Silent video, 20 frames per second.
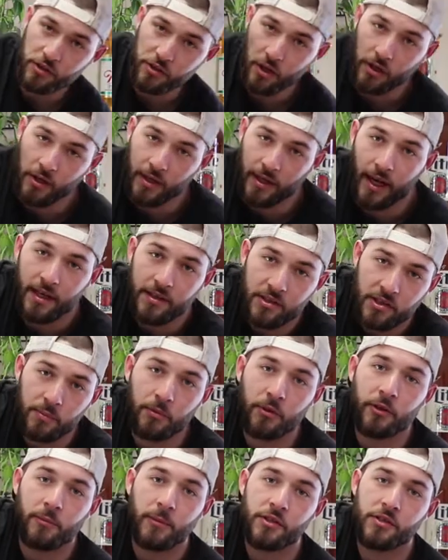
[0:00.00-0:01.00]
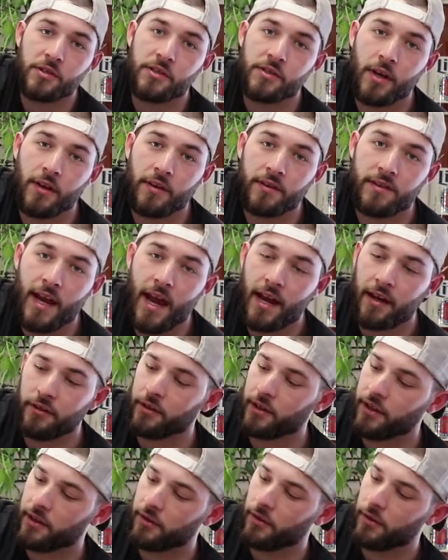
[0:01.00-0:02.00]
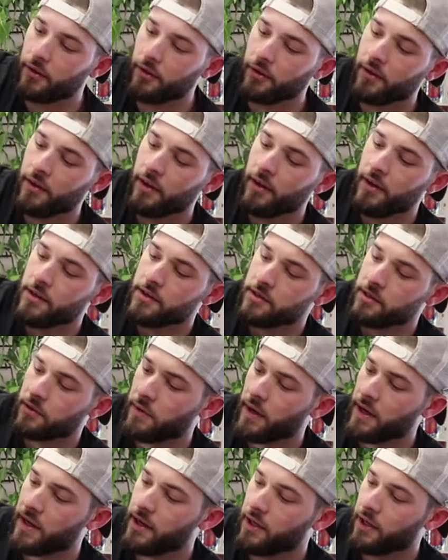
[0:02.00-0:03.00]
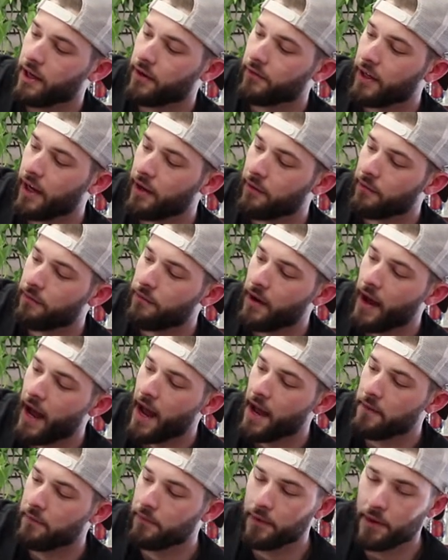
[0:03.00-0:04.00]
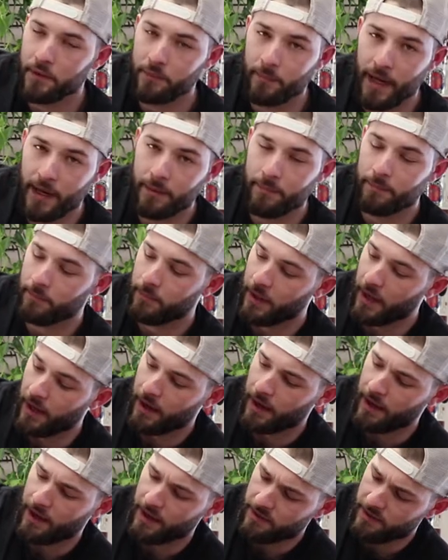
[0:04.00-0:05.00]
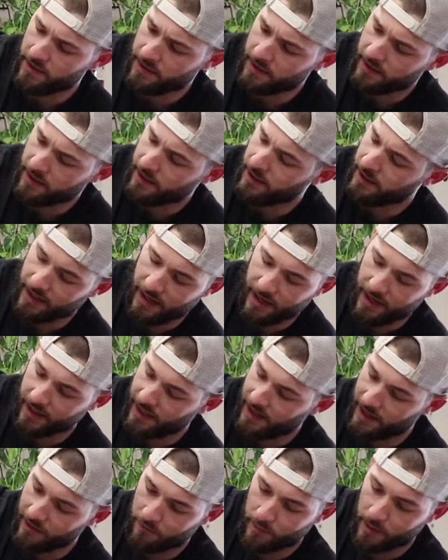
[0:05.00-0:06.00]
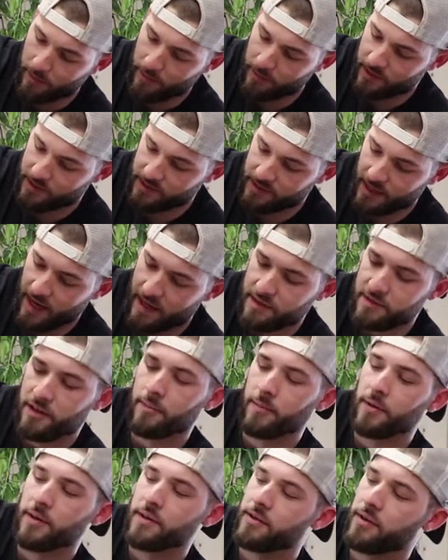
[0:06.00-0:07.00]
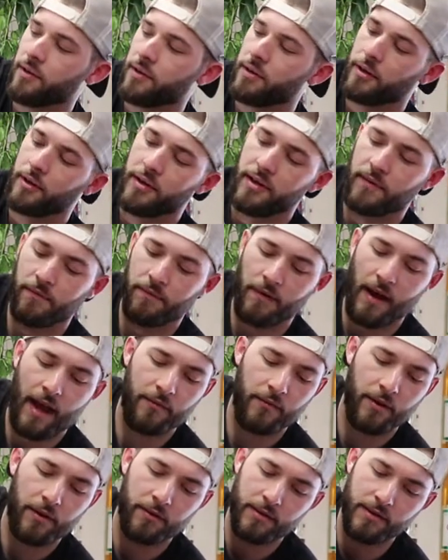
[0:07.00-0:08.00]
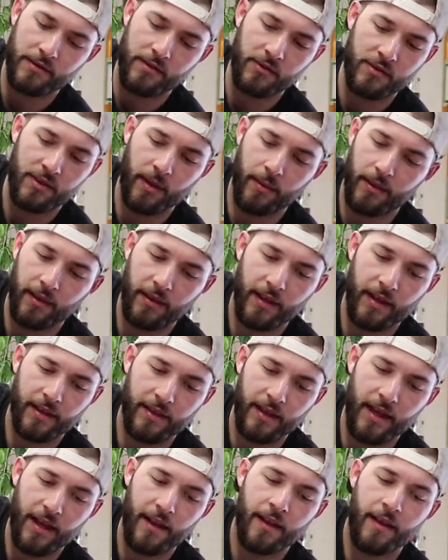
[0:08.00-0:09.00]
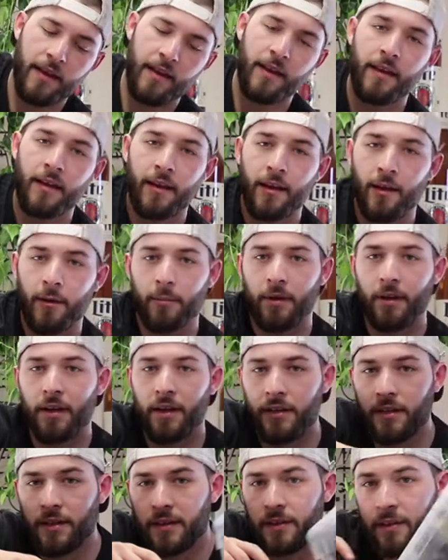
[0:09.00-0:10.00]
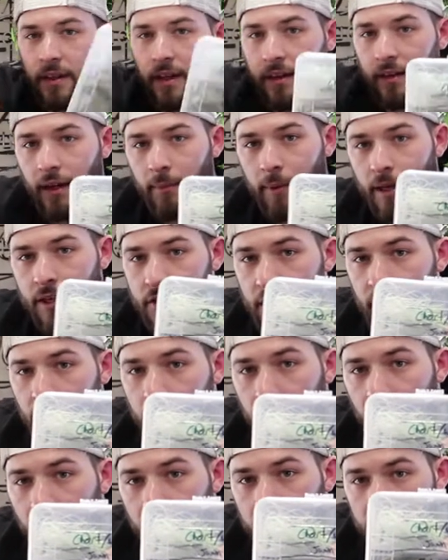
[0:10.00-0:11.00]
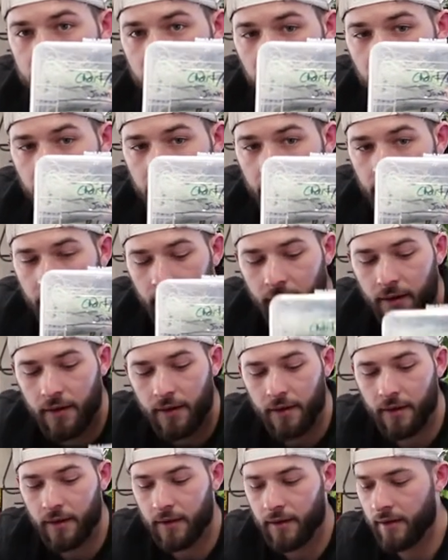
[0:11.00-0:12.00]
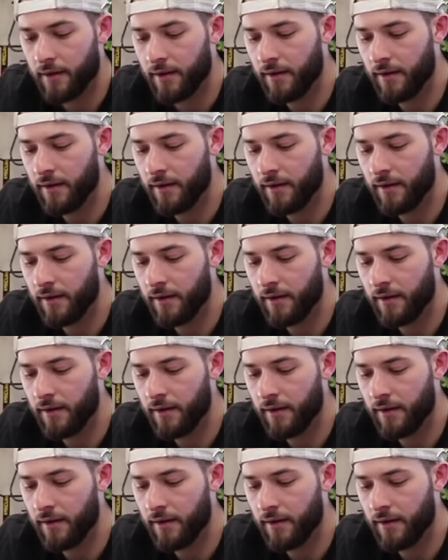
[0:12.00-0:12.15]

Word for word: to show you guys is pretty much just all the tackle it can hold. So right here I've got five of my, uh, I think, uh, I can't remember the size numbers. They're 3500s or something like that. Uh, you can see I got my jig box right here.